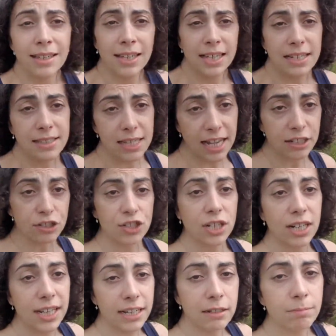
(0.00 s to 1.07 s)
is
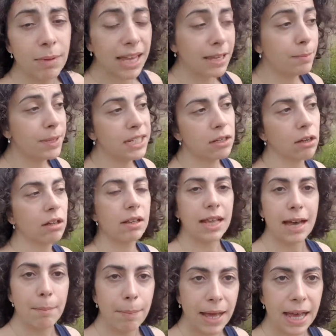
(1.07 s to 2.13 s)
actually maybe not
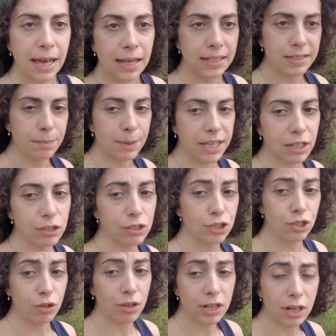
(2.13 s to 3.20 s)
that bad, because
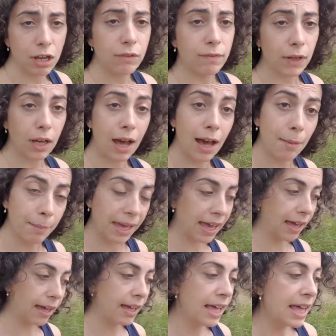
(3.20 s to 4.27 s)
you can overcome
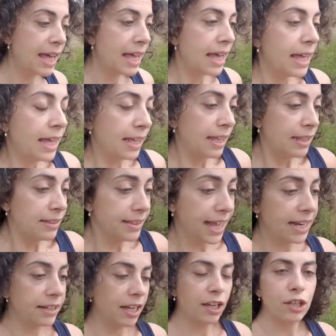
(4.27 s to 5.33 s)
it,
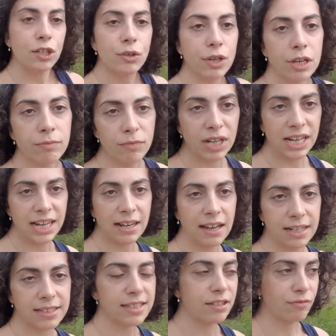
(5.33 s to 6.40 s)
then you can really
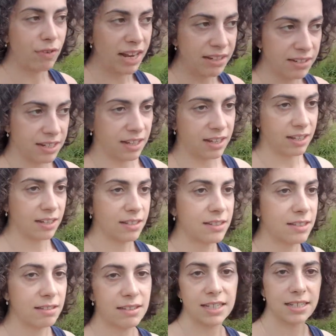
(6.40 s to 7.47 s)
surrender
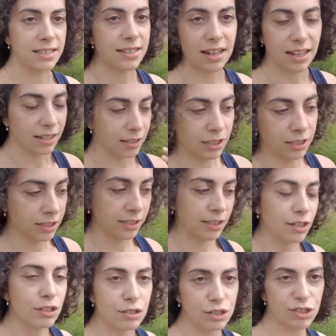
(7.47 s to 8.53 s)
to this
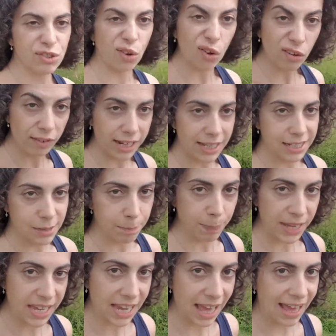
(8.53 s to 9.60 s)
story, this
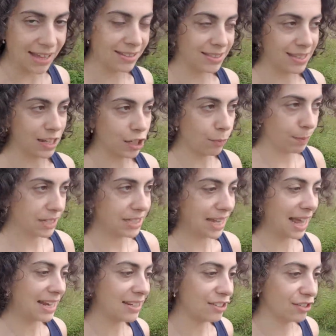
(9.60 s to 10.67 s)
BS that you've been
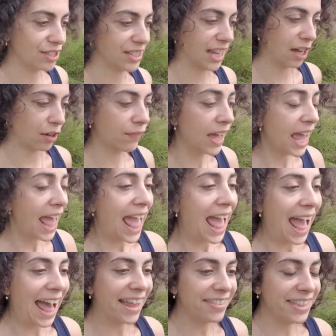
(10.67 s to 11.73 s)
telling yourself.
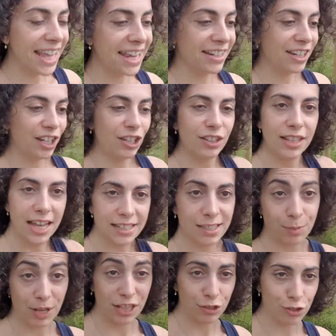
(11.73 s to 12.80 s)
And then that's
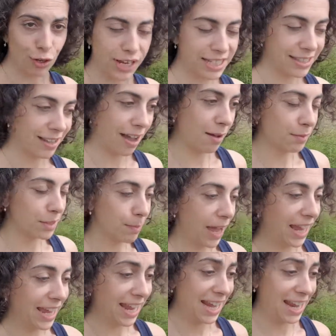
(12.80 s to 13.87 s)
where the choice comes
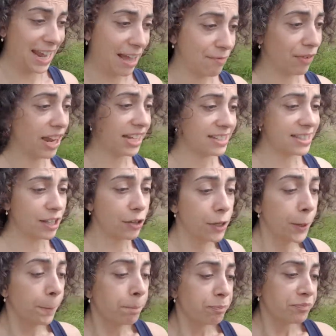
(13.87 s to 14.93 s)
back in again, right?
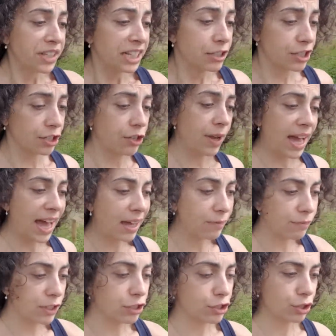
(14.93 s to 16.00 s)
So you have
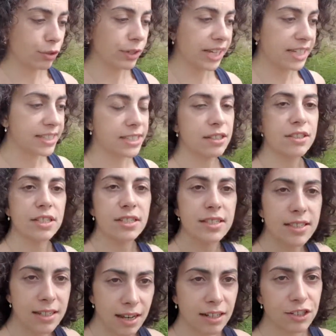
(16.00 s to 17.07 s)
the choice to
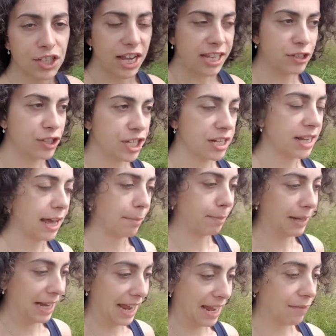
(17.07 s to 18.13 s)
start changing that
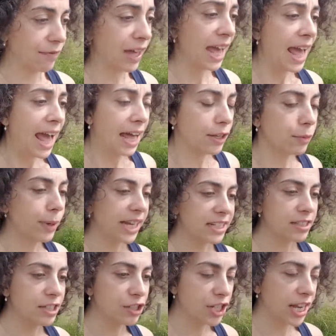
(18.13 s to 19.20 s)
belief. And the way
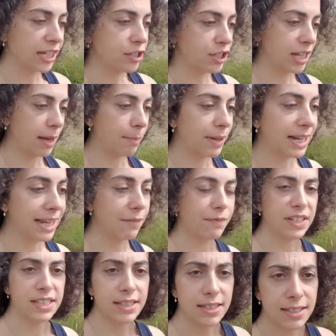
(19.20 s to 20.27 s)
to change that belief
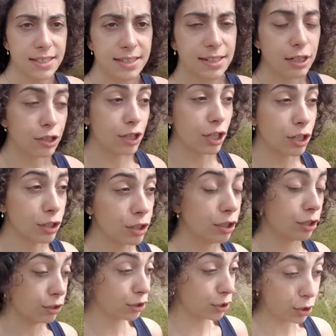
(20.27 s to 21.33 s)
is to
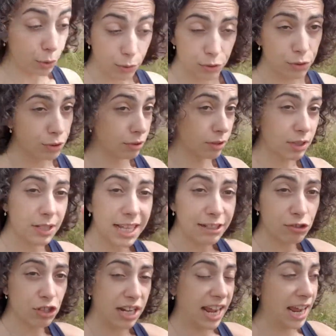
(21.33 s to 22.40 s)

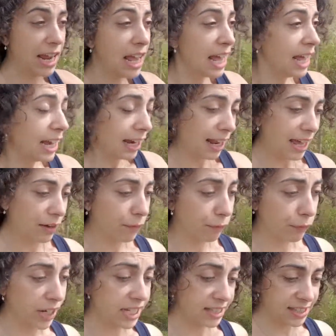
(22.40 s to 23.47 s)
literally
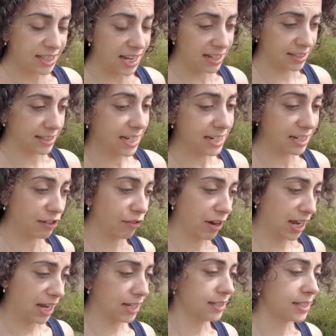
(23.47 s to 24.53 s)
360
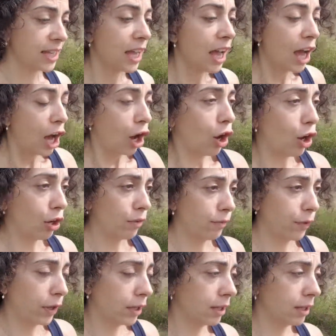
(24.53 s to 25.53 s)
degrees of